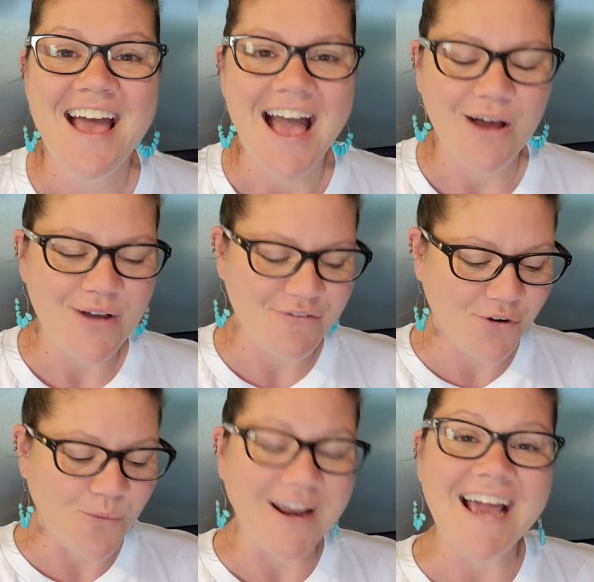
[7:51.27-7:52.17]

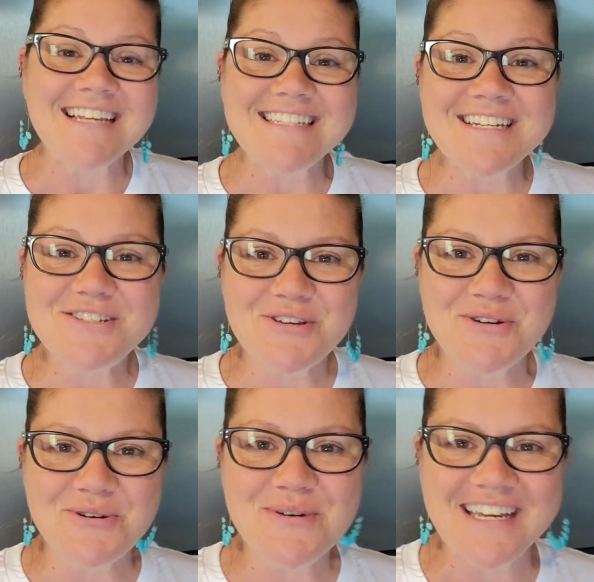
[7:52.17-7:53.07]
However, what I did
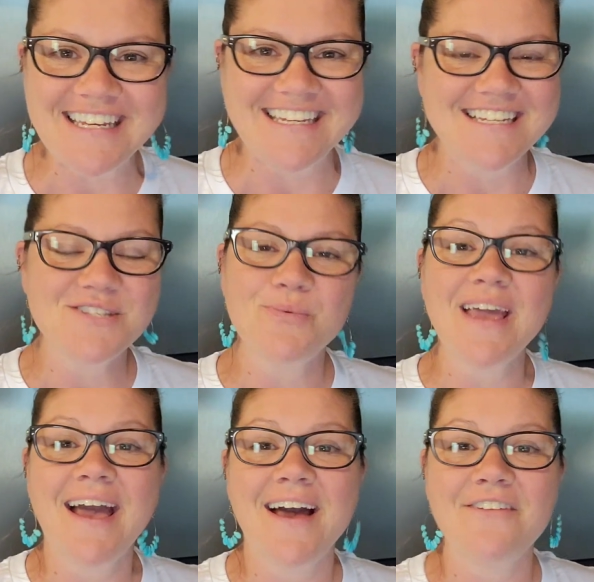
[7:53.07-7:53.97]
do is we
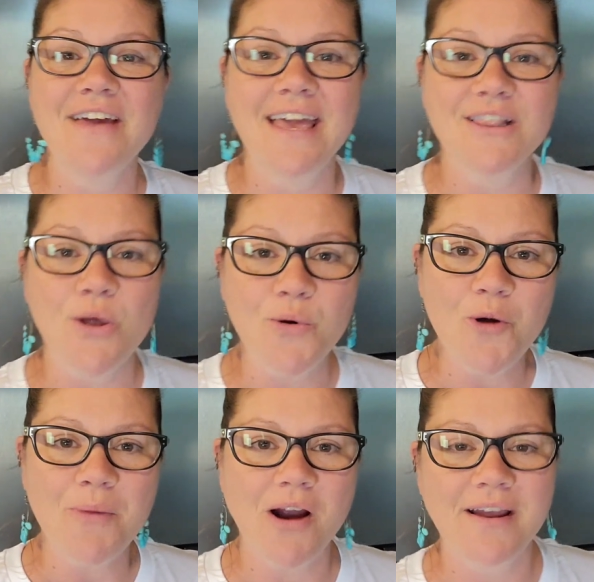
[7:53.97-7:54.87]
have a
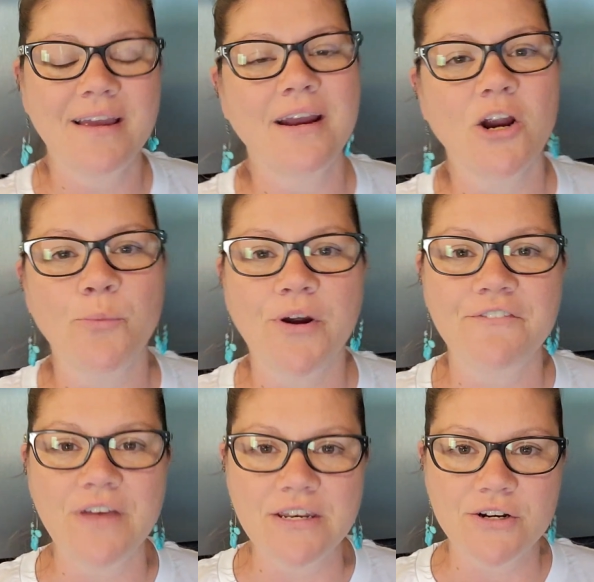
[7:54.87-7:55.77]
local market here where
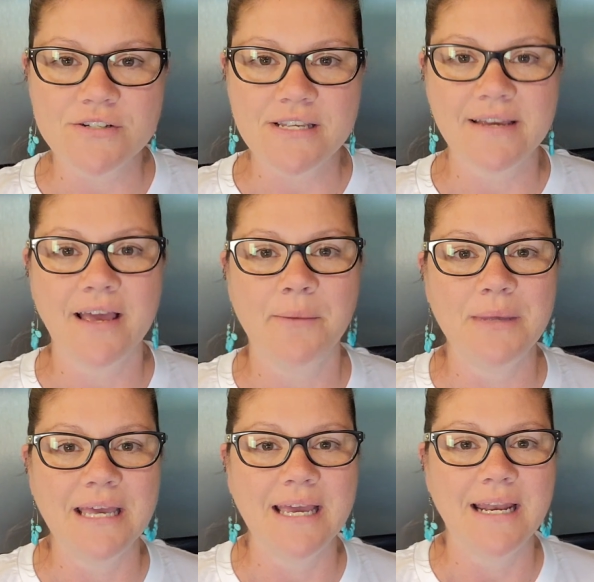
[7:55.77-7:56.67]
vendors can come
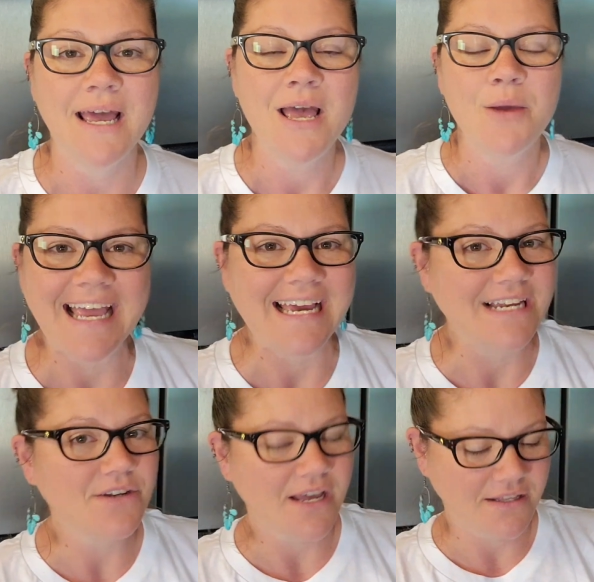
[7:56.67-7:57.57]
in,
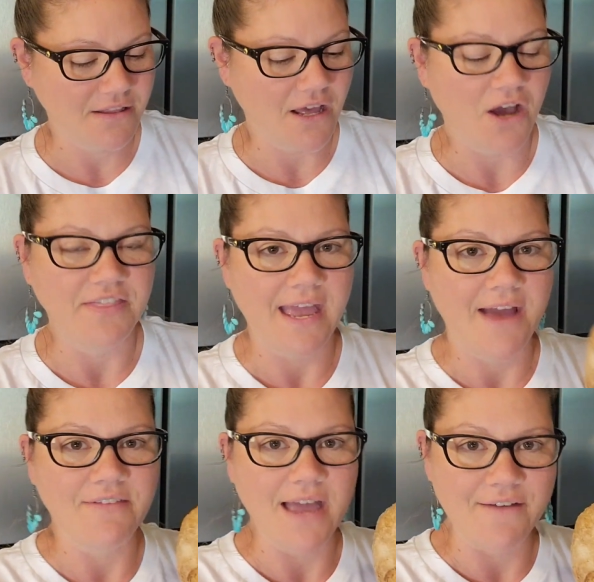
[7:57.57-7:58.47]
and they
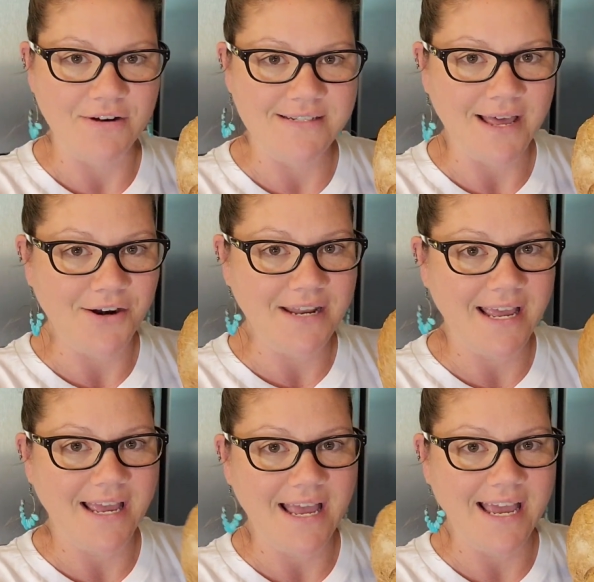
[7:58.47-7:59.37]
have that every
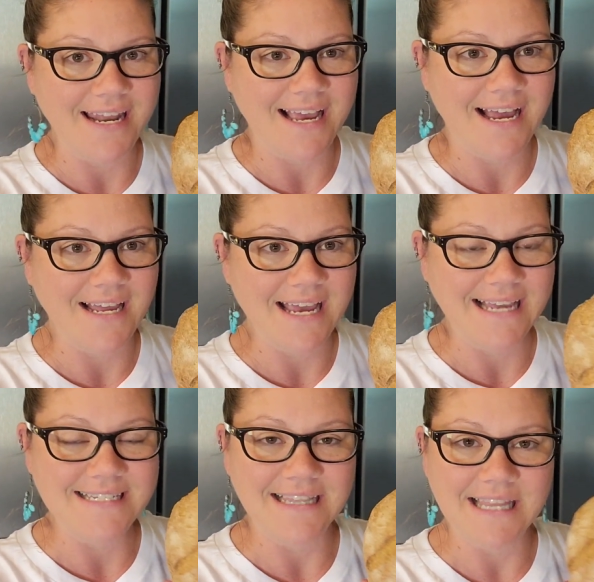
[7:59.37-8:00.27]
Saturday, and I got
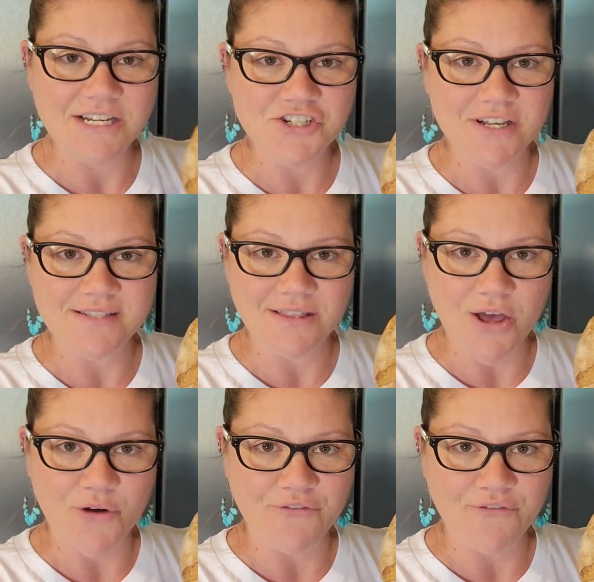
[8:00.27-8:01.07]
a delicious loaf